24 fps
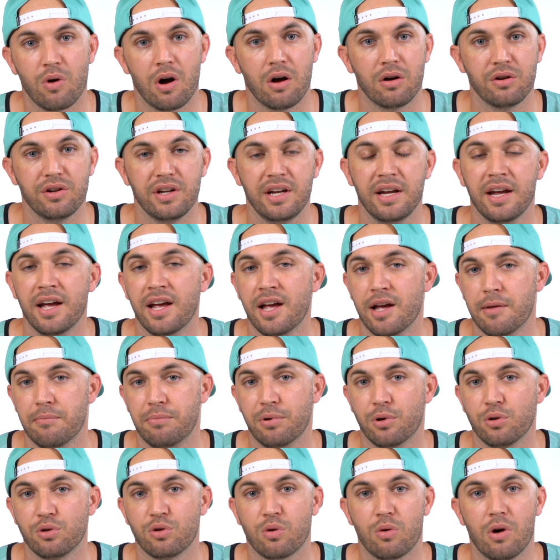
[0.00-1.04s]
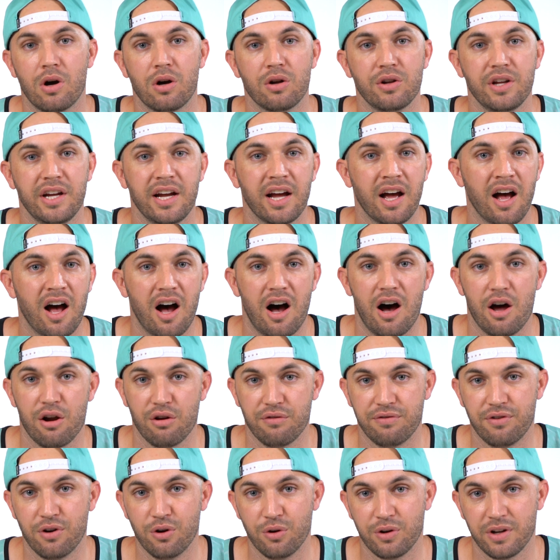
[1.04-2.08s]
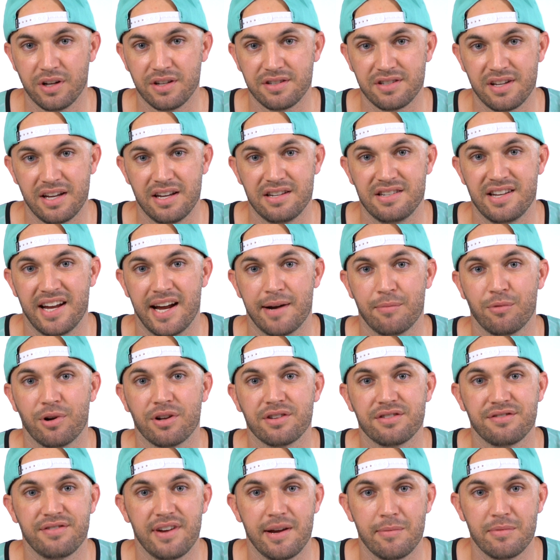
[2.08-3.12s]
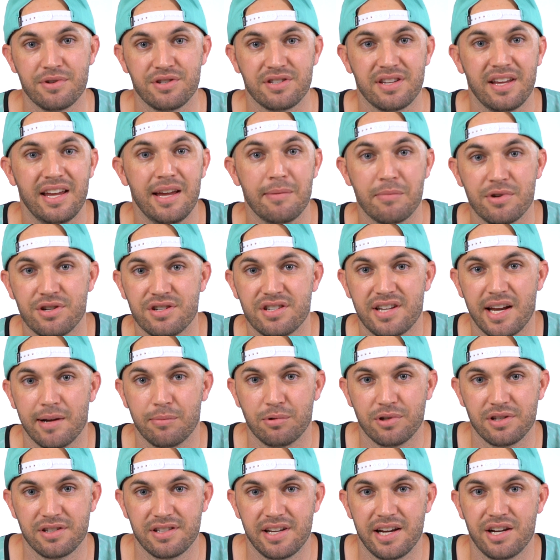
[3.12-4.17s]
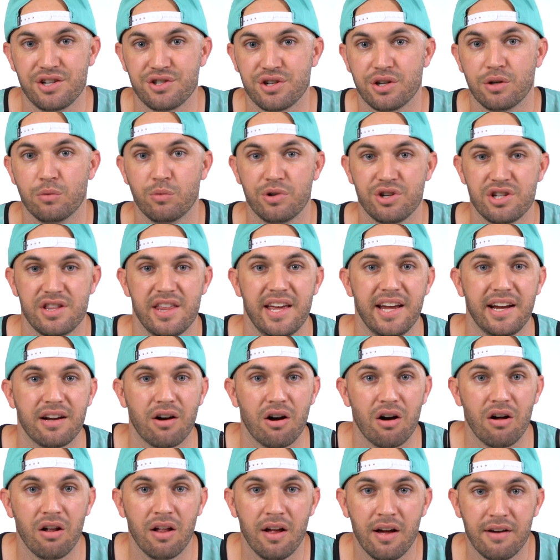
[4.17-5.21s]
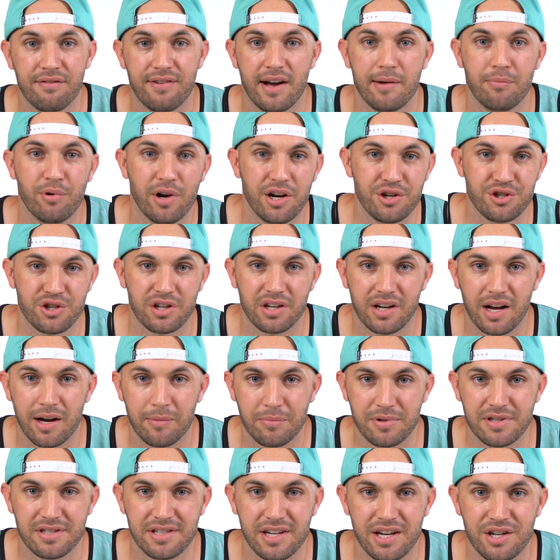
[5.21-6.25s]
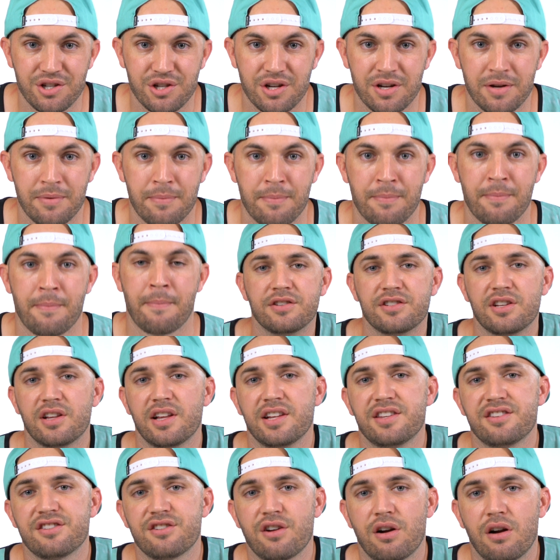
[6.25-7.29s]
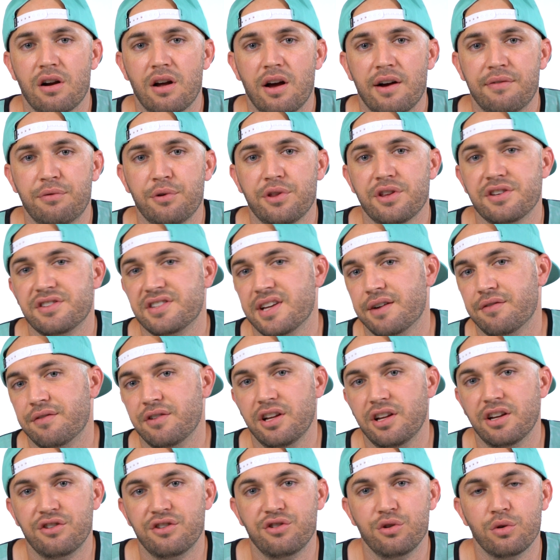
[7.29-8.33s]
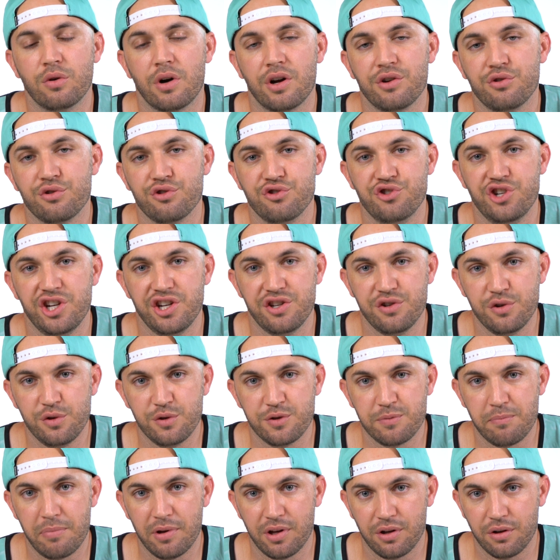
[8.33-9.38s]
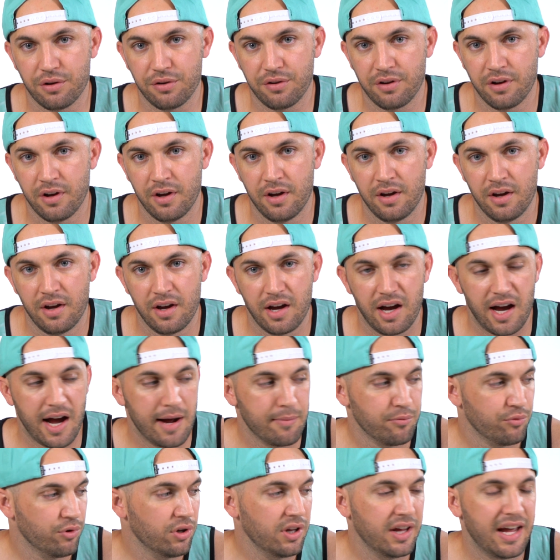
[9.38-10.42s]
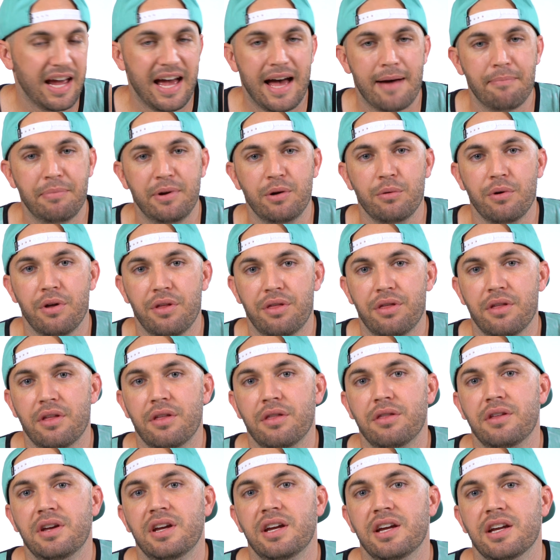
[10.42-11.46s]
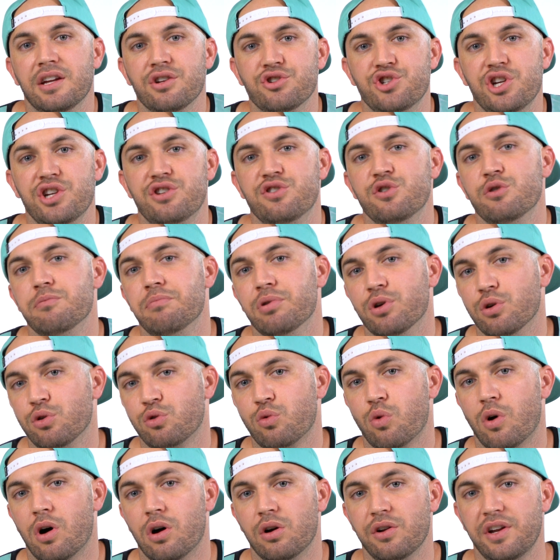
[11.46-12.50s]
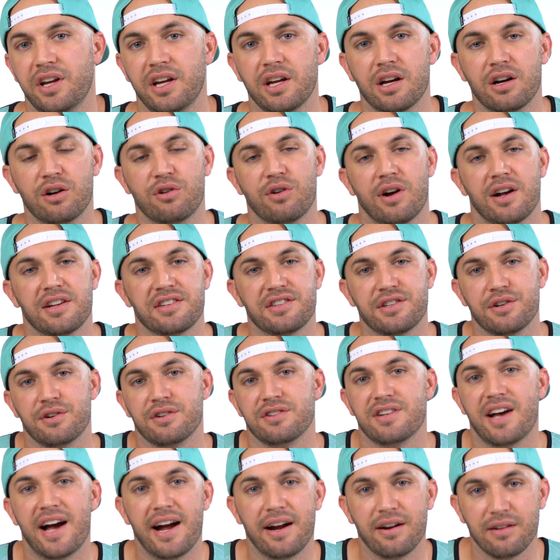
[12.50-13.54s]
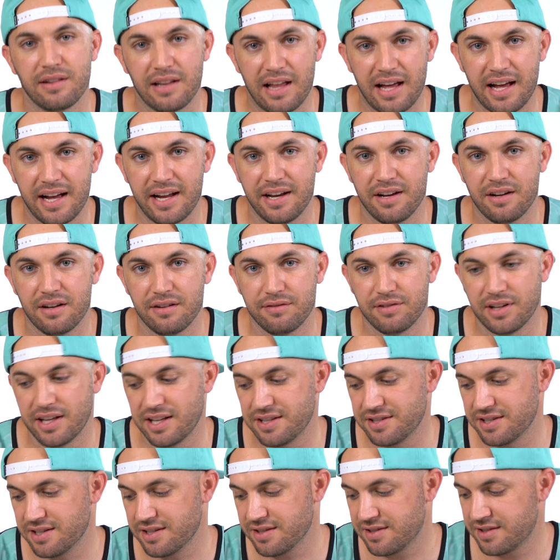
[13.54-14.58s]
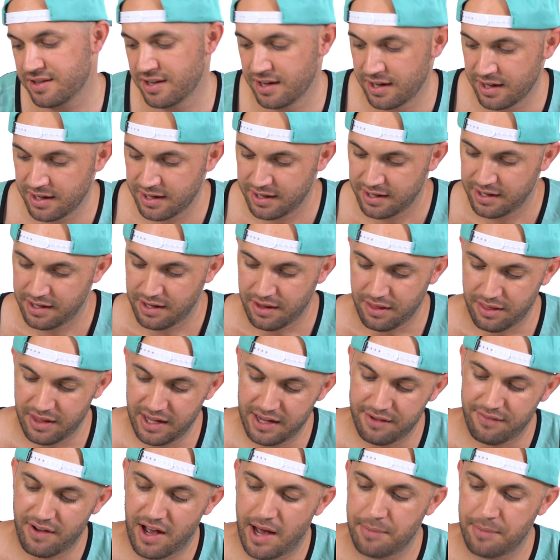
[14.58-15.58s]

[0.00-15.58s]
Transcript: quality, build quality, autofocus, and Tamron's famous image stabilization, which they call vibration compensation. So let's start off with the 70-200 G2's build. I'm really happy with the G2 build quality across their entire line of lenses. They have